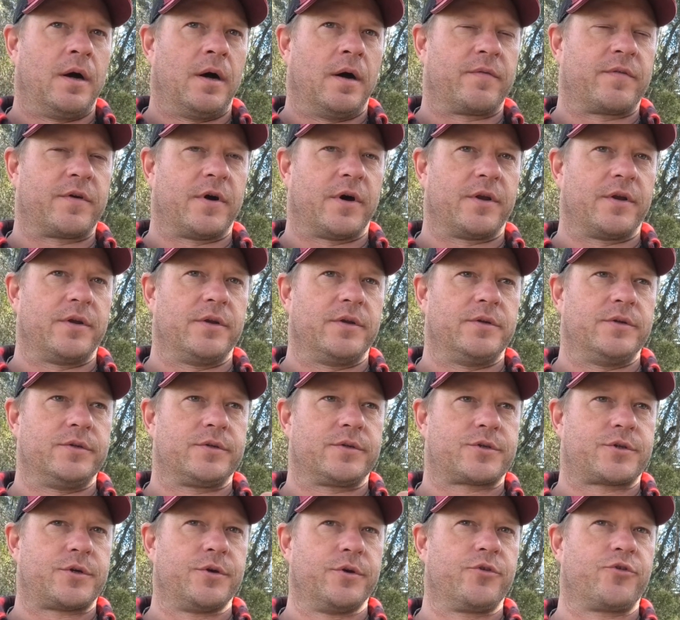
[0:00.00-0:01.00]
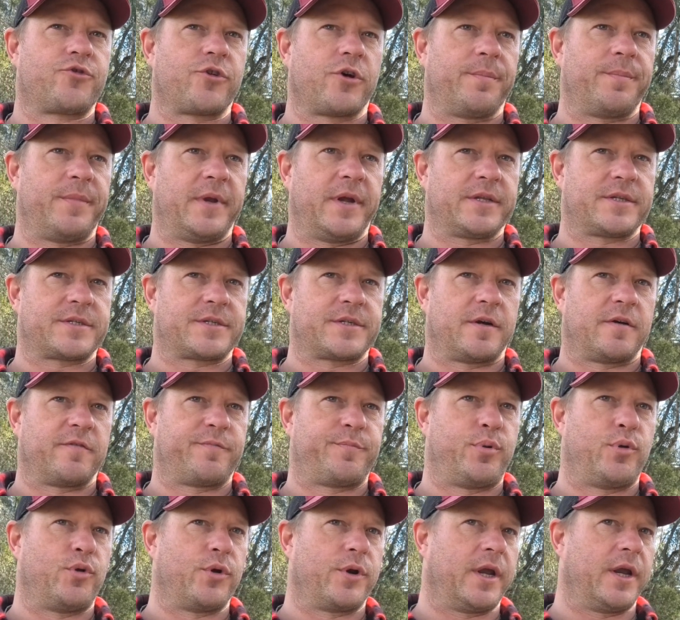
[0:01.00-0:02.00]
I've got 2 drop nets that
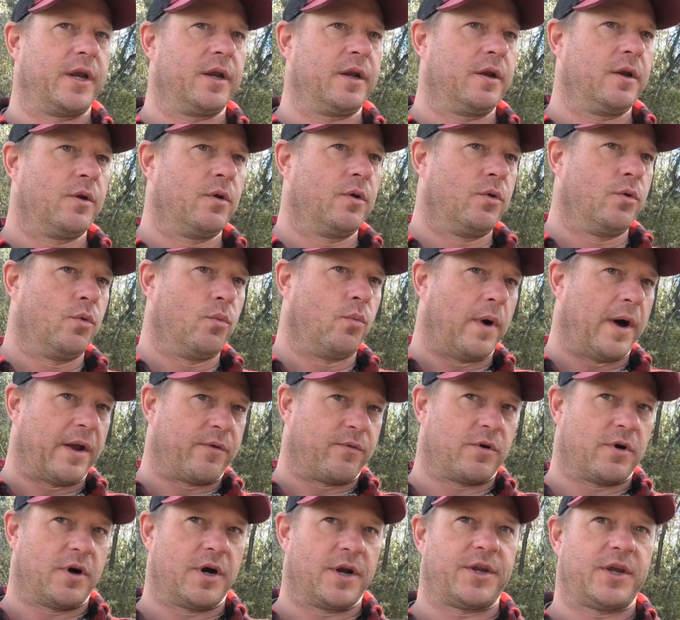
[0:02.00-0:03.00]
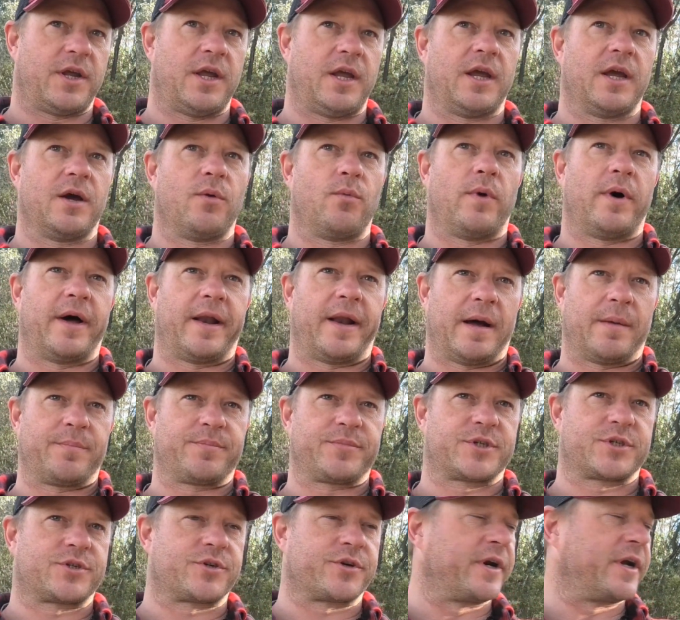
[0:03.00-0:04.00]
I've put in, one right here, one
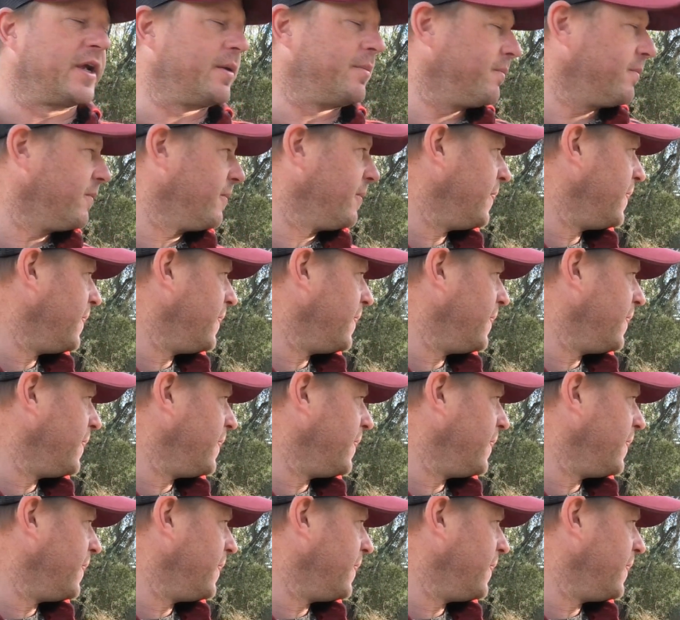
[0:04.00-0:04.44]
upstream,